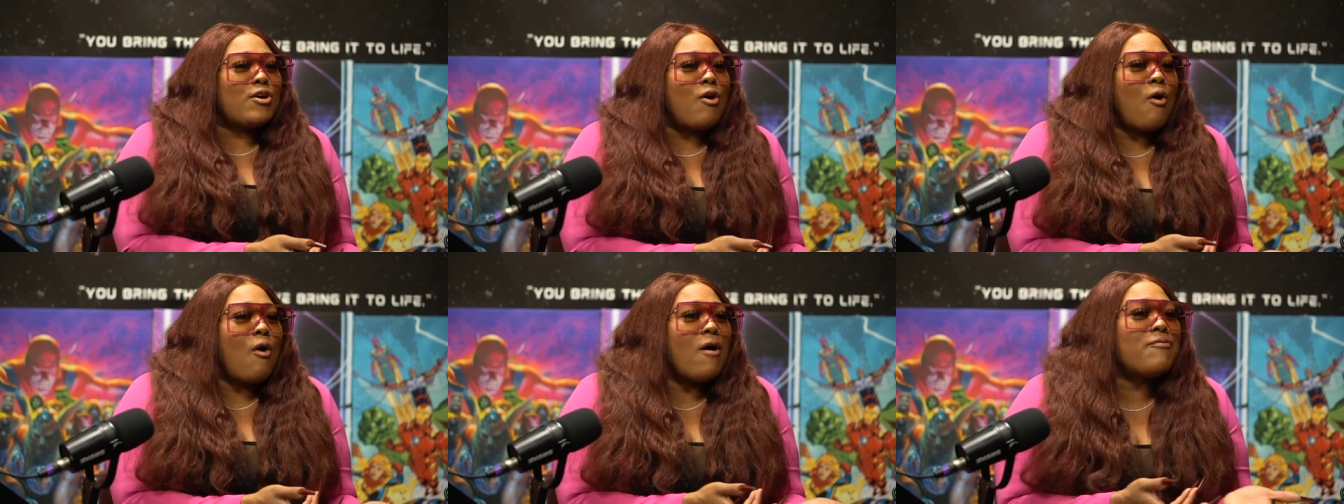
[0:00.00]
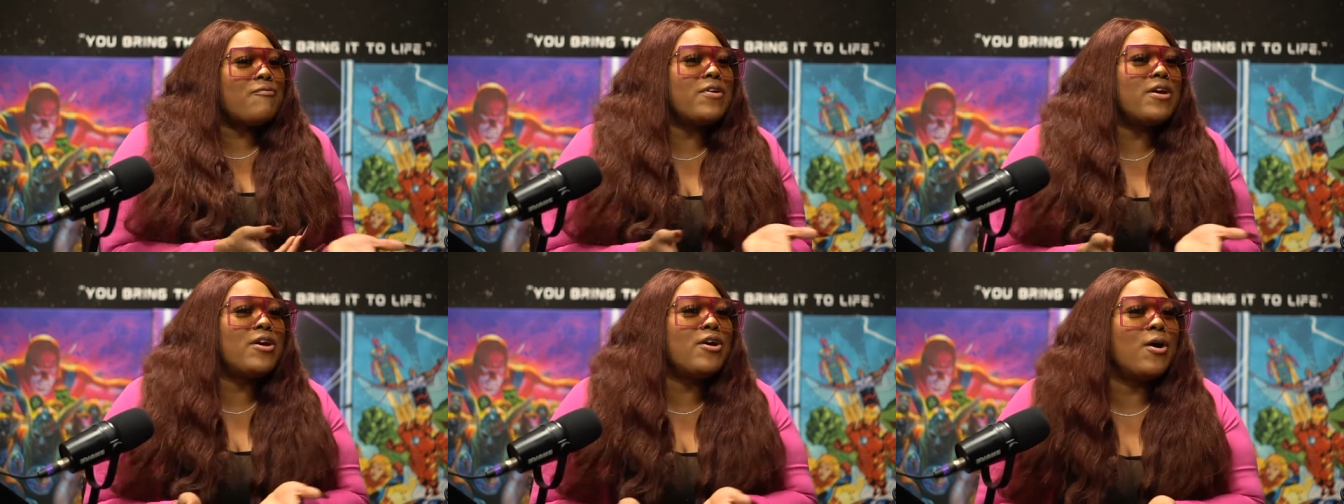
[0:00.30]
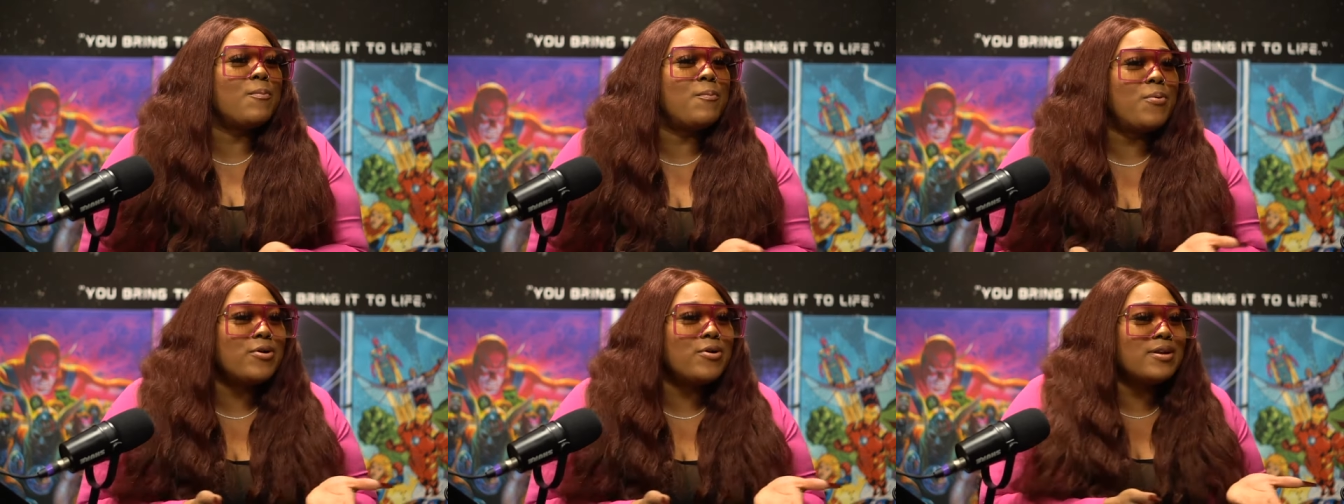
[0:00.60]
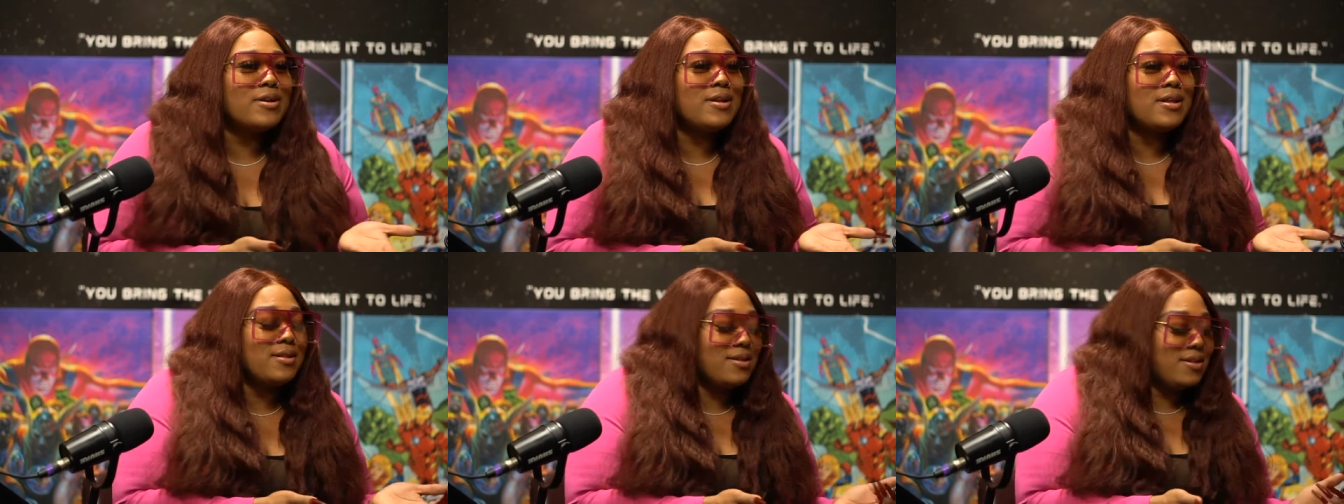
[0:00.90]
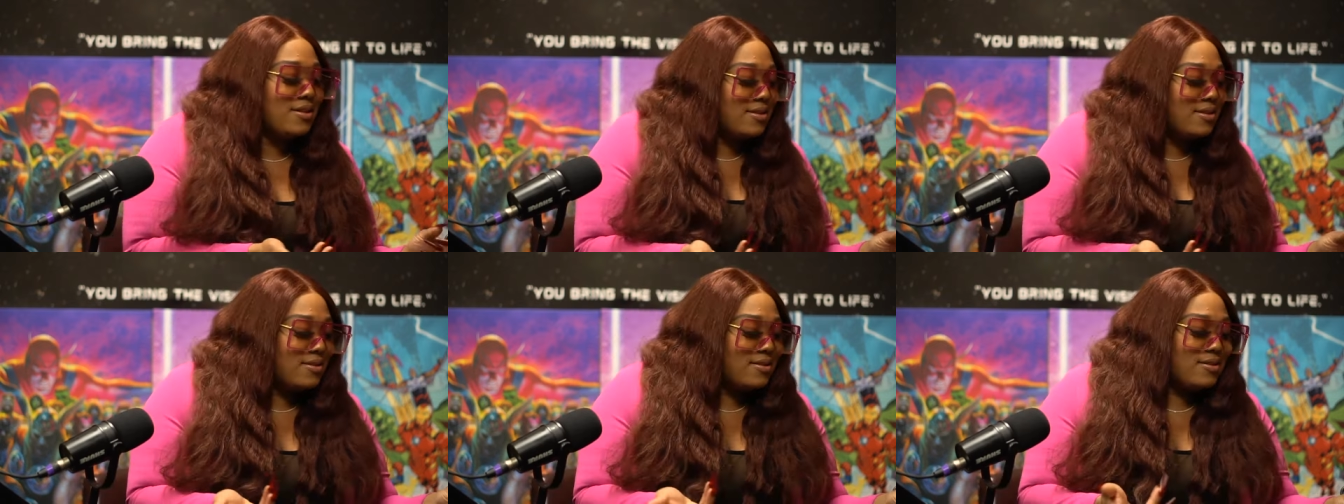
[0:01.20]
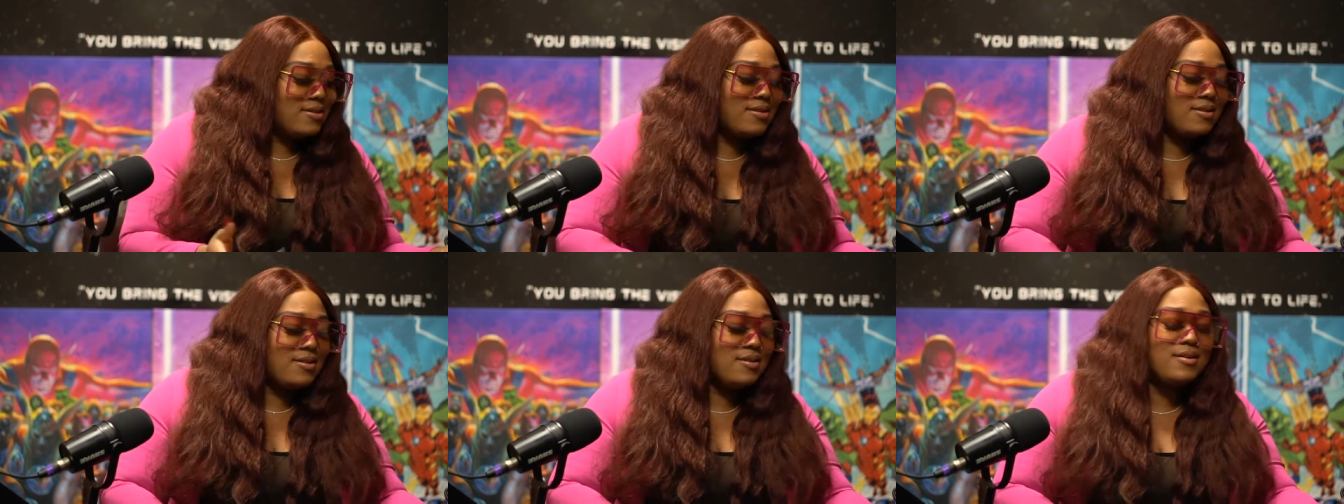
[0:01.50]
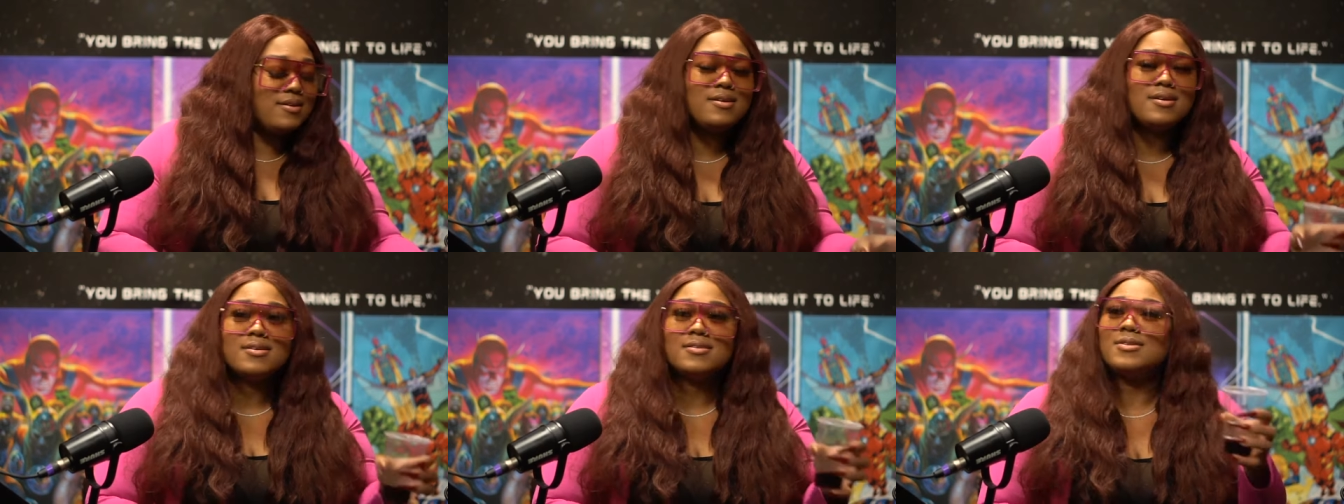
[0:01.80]
coffee or coffee. put it in
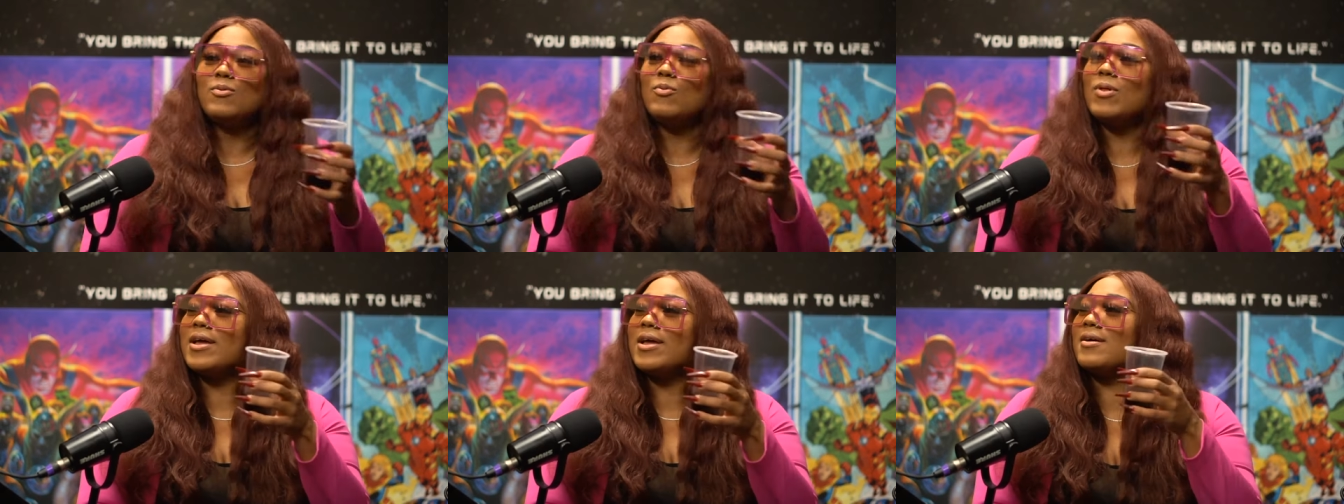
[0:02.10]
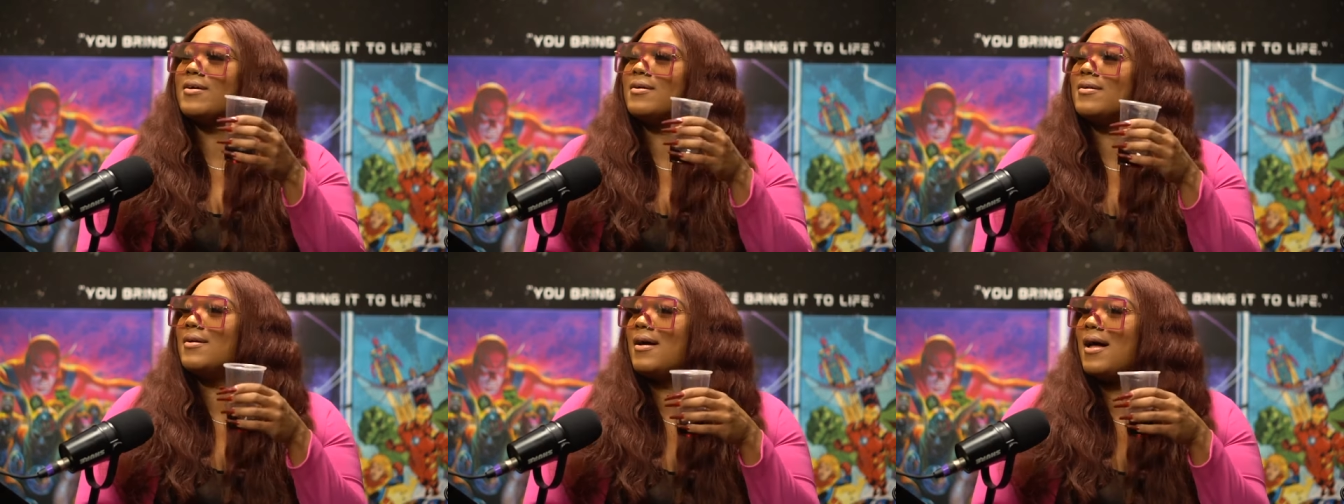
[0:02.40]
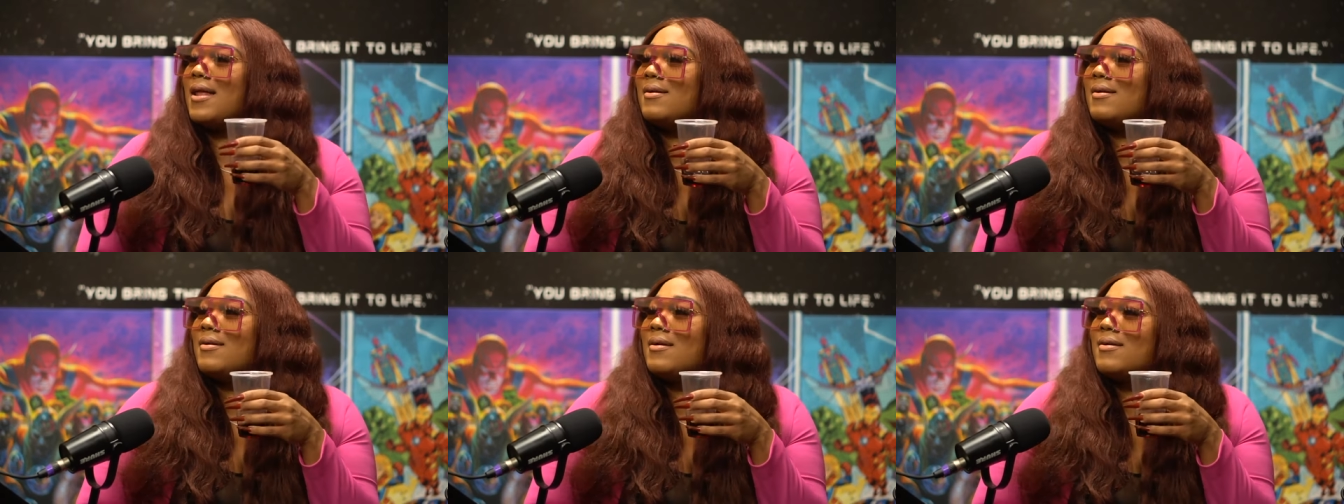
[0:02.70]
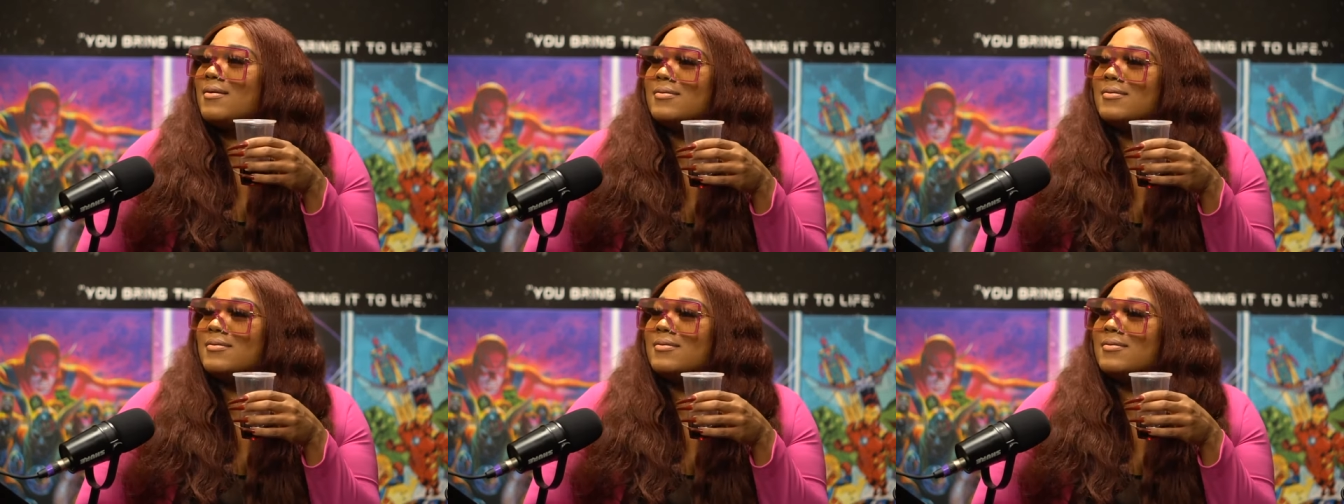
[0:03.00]
your Yo, liquor. I don't know. The